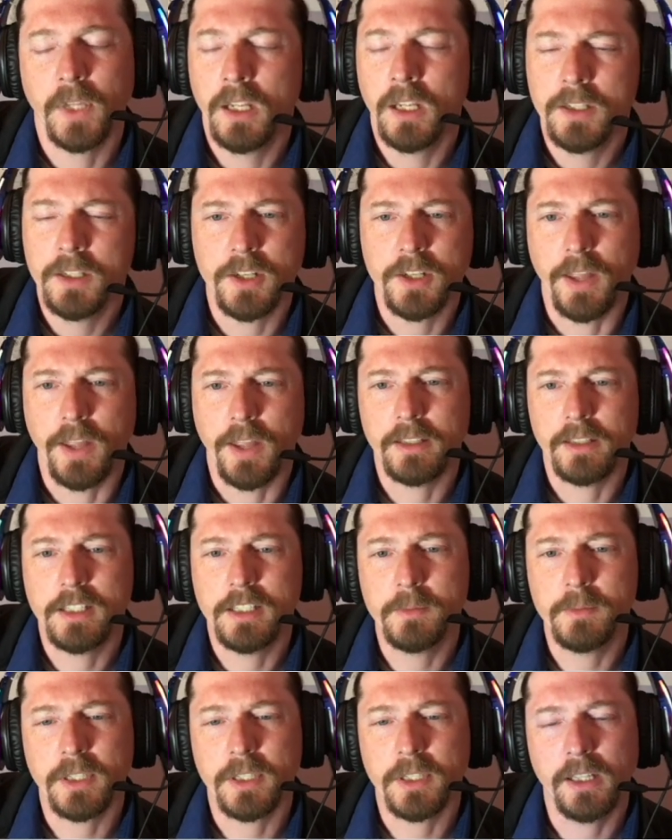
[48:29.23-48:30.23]
So that
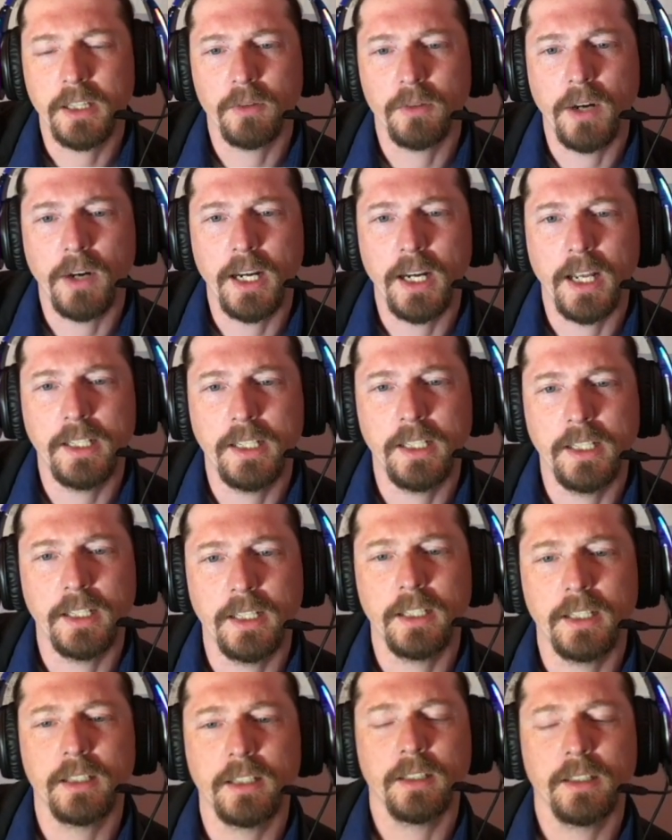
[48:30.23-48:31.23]
seems like the right
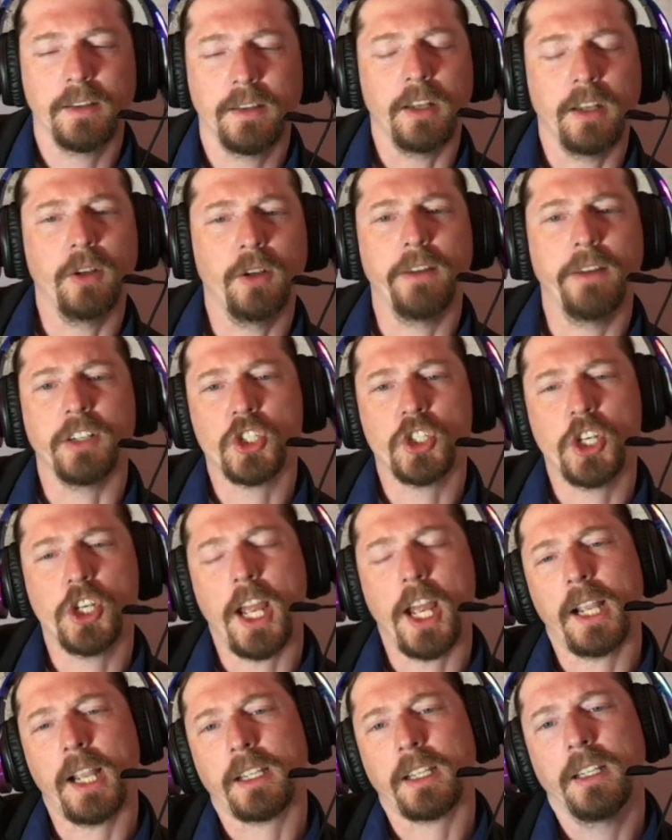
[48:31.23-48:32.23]
idea. Then you have a
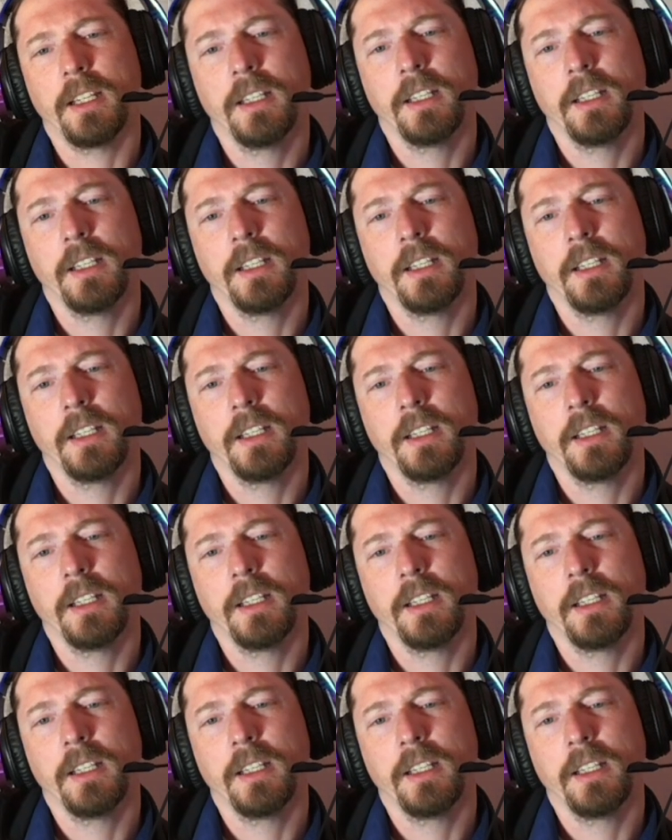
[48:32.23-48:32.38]
check.